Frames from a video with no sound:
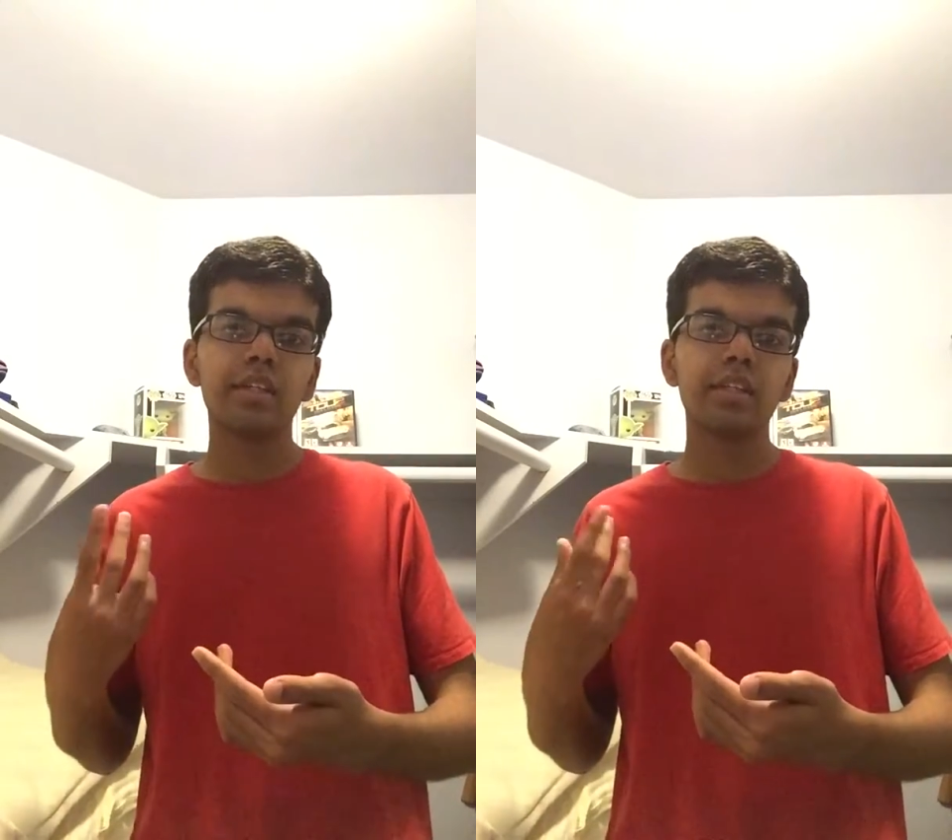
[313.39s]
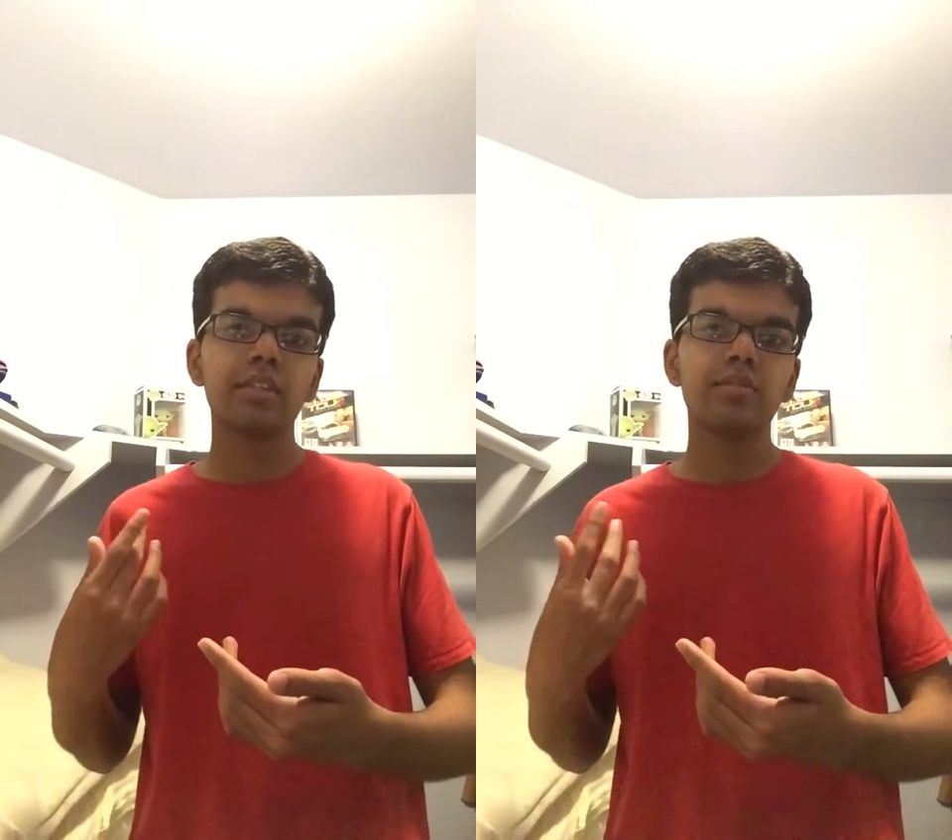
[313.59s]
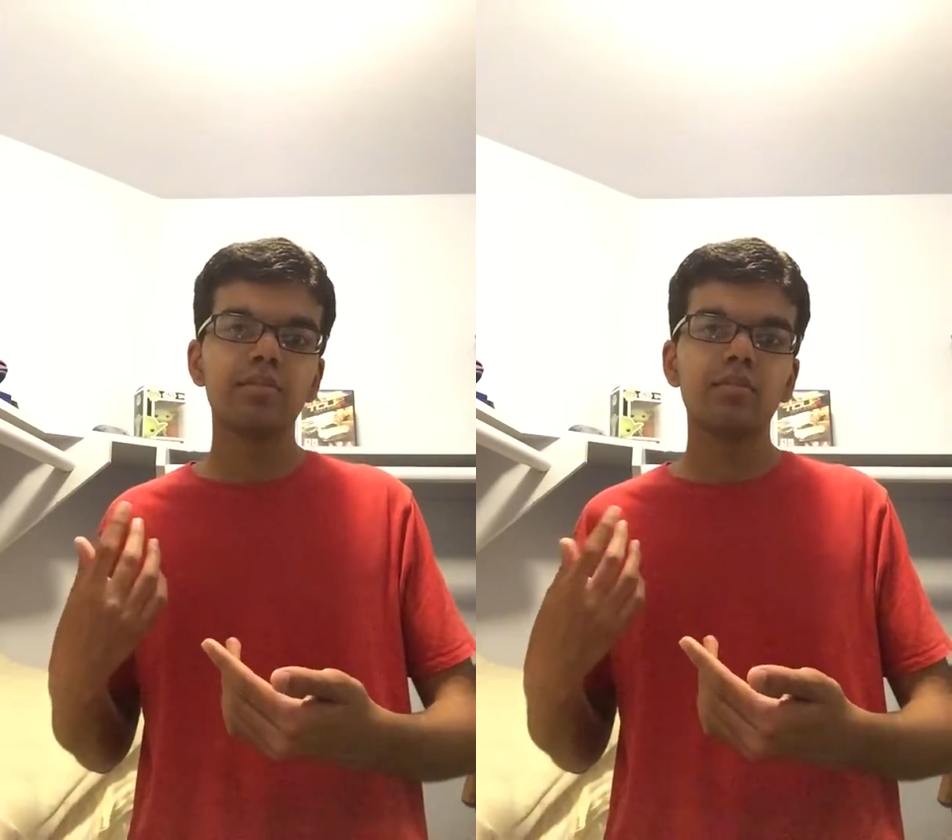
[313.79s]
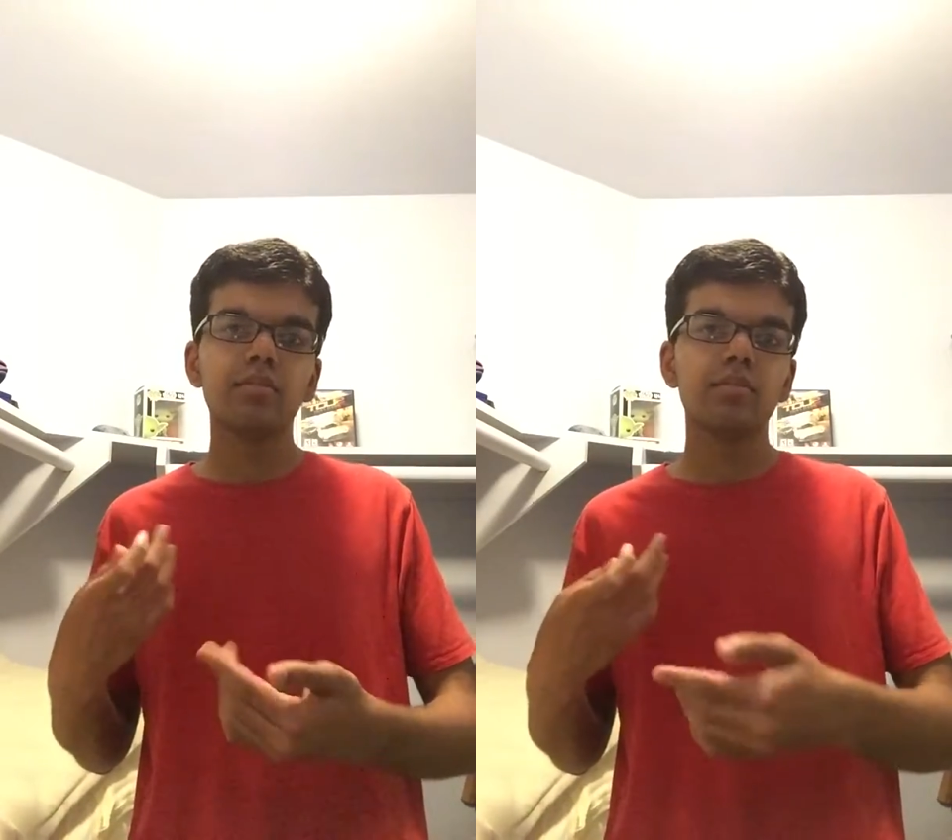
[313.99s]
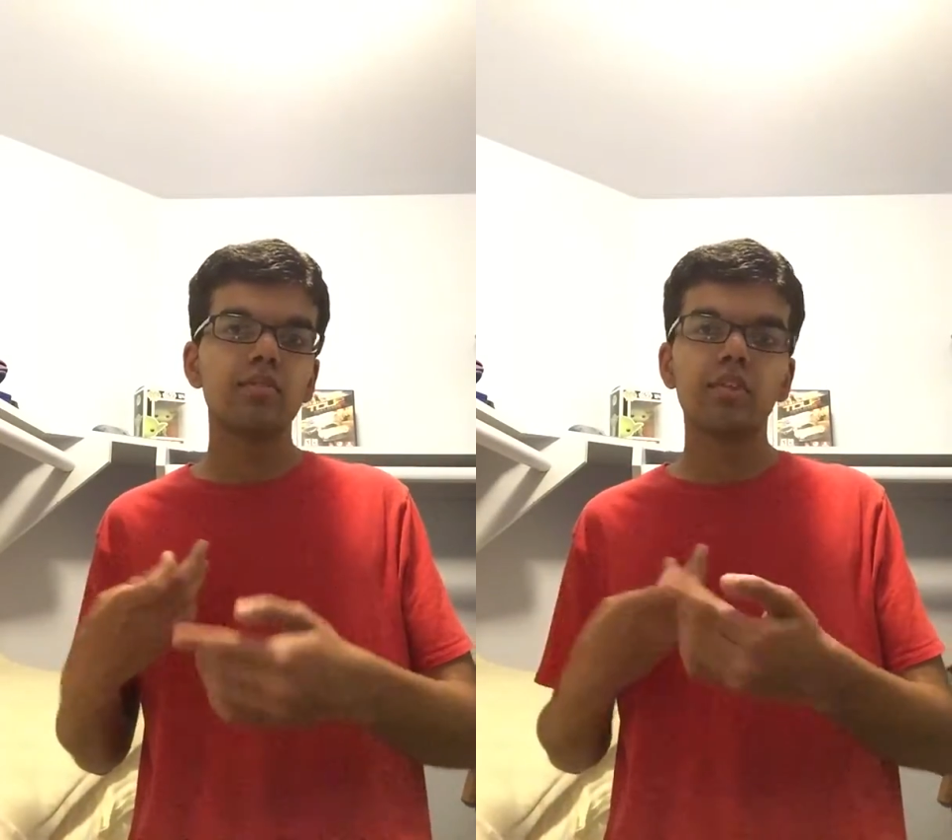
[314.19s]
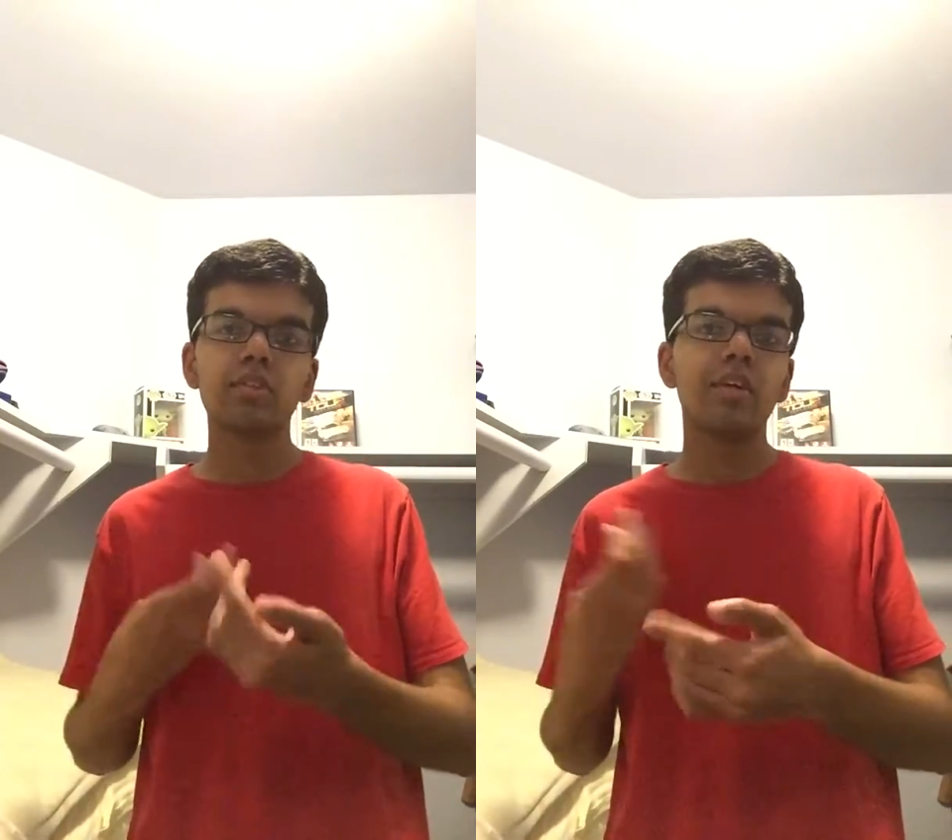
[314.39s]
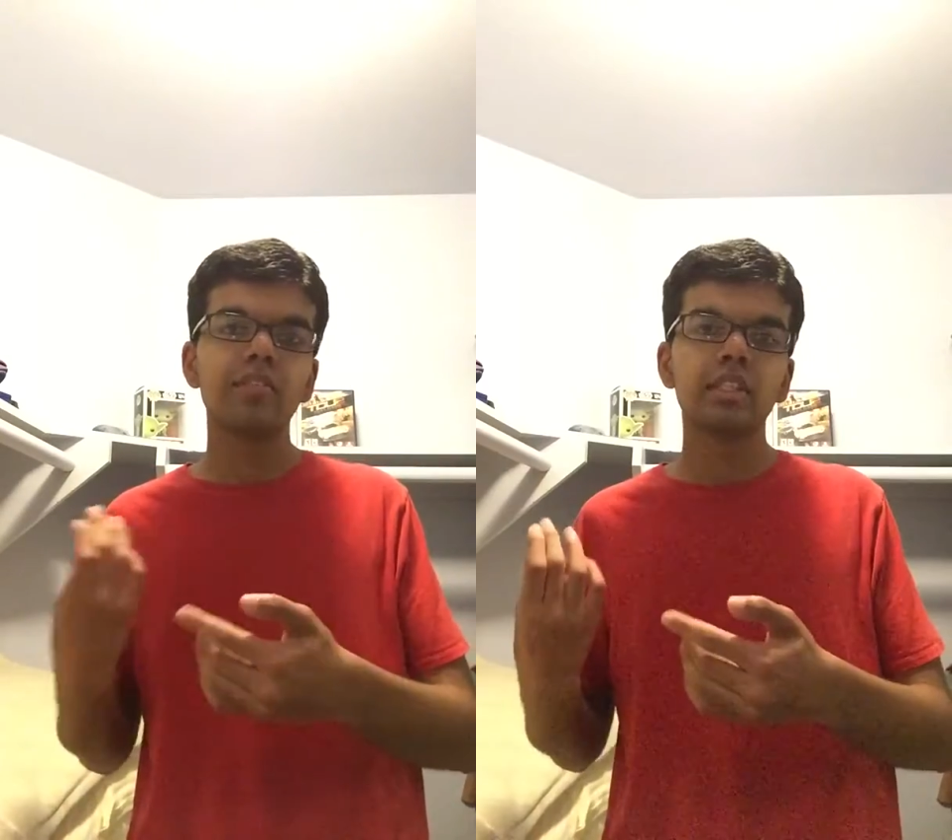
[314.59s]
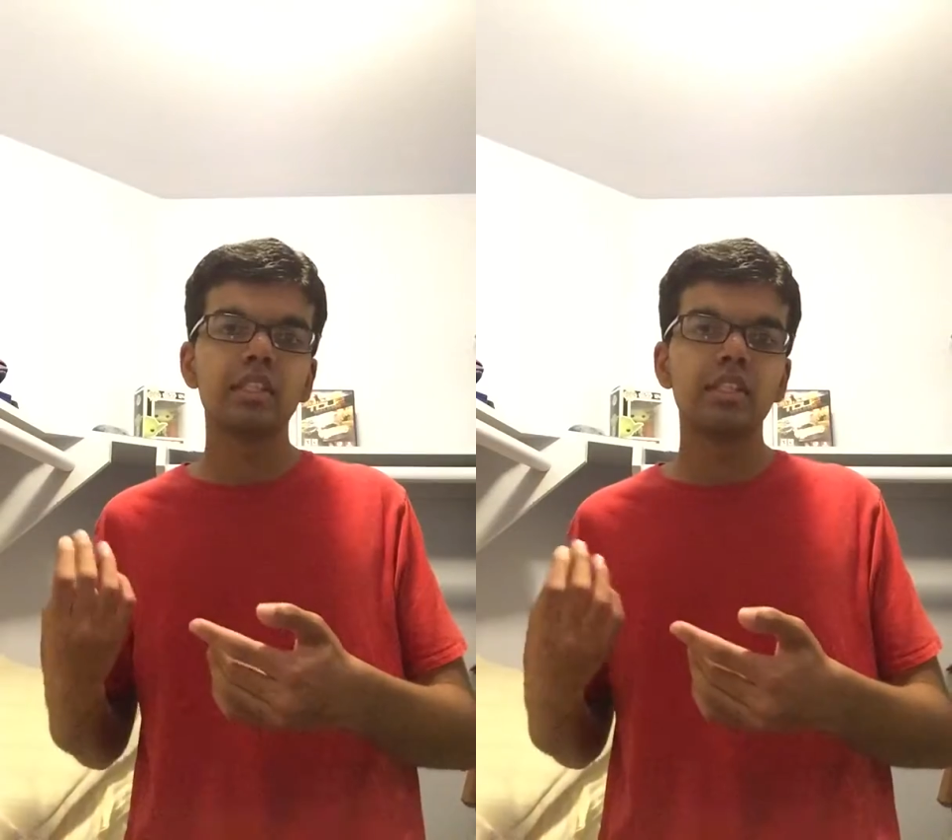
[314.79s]
case those who
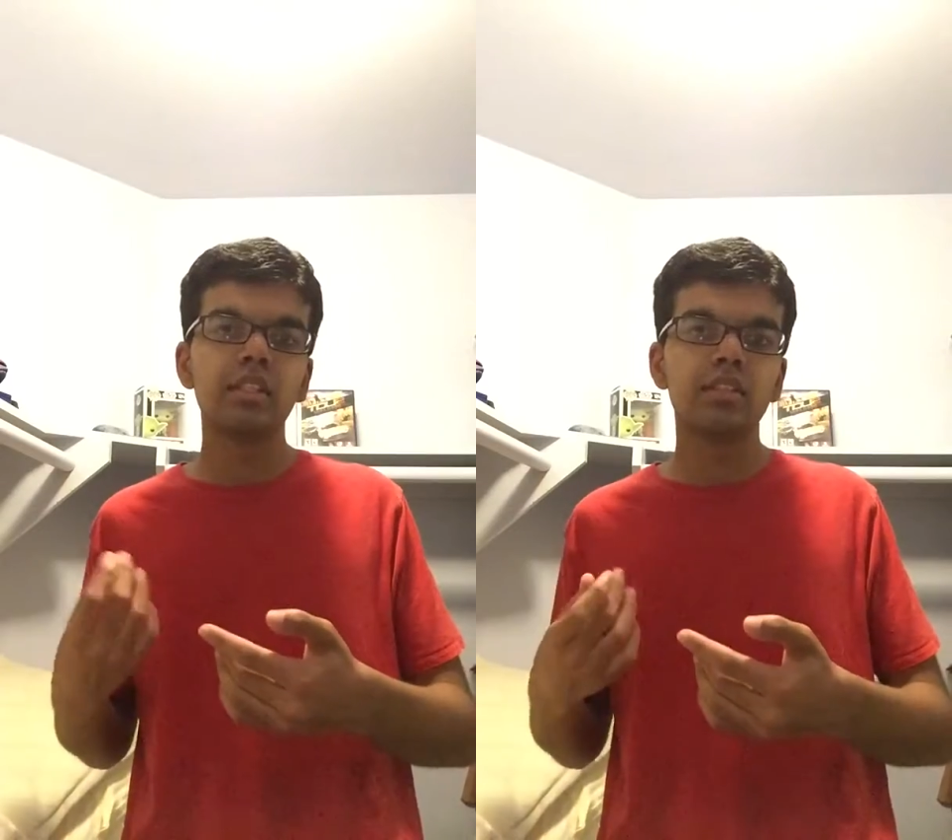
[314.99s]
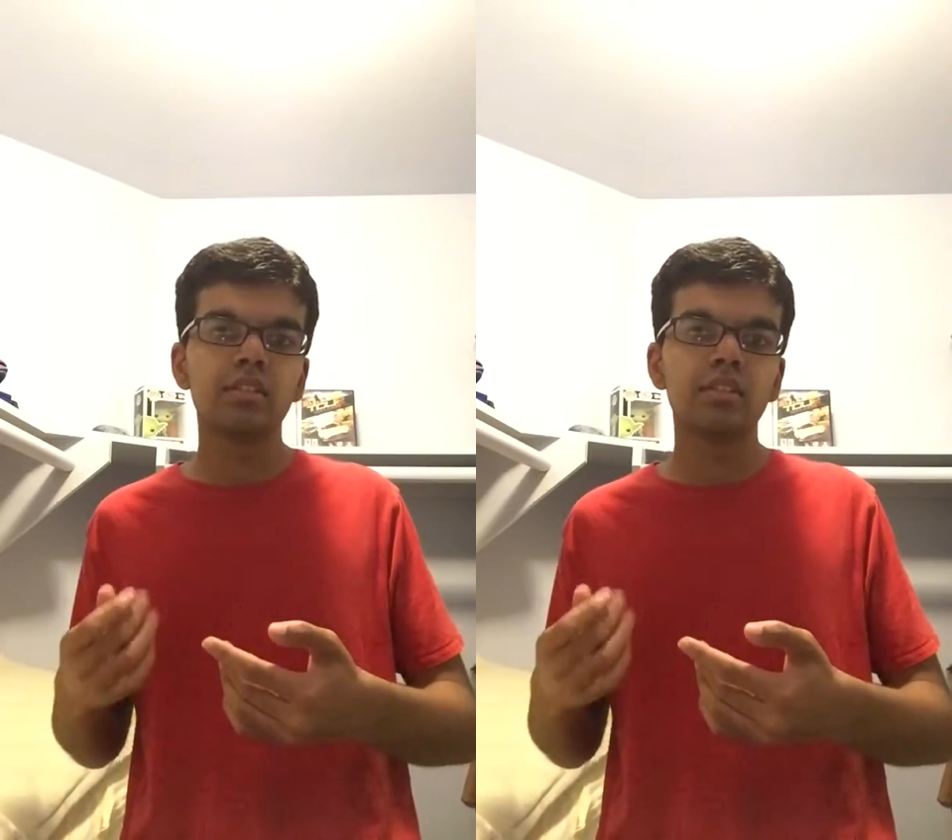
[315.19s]
haven't seen it.